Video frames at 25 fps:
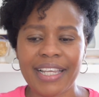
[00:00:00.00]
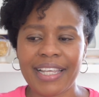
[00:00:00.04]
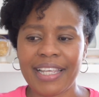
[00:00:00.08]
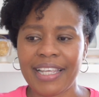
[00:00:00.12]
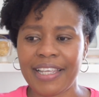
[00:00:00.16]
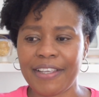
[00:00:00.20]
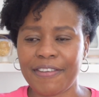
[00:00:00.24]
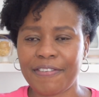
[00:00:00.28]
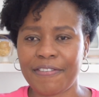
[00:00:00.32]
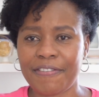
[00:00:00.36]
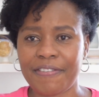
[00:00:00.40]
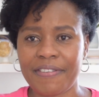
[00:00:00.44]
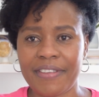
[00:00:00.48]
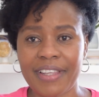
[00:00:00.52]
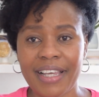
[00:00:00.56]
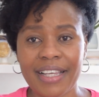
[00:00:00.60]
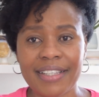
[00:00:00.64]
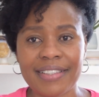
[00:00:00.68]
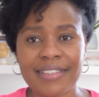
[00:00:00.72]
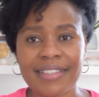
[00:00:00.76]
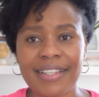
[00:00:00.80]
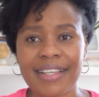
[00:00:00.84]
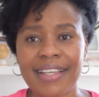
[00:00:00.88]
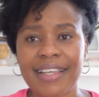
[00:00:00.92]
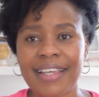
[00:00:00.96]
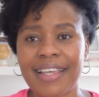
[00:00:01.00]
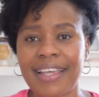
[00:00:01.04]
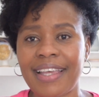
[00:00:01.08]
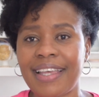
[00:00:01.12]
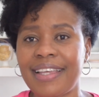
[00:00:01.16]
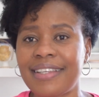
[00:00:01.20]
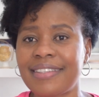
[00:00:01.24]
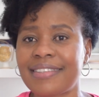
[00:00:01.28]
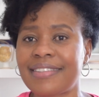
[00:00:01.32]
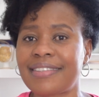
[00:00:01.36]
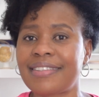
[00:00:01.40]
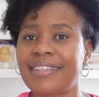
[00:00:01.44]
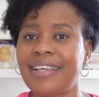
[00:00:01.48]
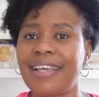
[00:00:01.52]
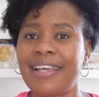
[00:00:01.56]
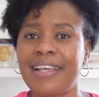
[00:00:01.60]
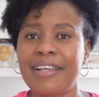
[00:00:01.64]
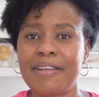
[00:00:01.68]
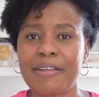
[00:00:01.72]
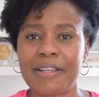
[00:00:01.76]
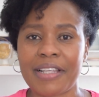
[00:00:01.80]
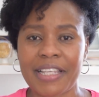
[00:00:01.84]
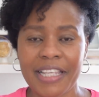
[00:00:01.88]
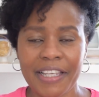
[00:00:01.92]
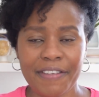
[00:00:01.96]
If that's the case,
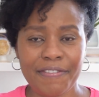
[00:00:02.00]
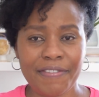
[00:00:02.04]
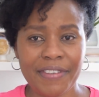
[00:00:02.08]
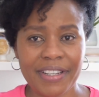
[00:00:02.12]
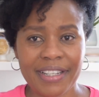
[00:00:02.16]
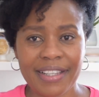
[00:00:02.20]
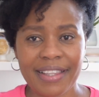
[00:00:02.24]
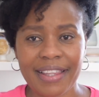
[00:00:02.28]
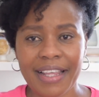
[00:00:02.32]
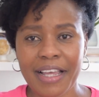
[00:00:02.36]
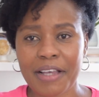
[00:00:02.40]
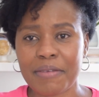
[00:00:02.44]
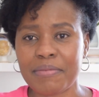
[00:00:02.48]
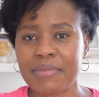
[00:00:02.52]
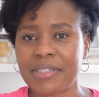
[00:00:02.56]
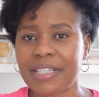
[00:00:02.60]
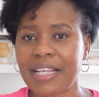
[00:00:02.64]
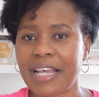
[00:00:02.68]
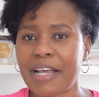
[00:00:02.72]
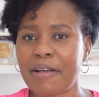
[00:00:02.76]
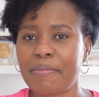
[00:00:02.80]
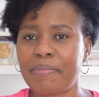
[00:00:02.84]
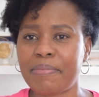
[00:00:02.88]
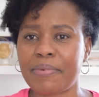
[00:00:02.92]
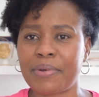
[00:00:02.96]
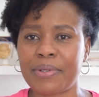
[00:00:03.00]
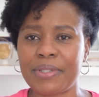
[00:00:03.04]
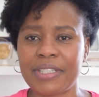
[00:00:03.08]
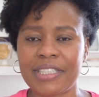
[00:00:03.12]
give it thumbs up,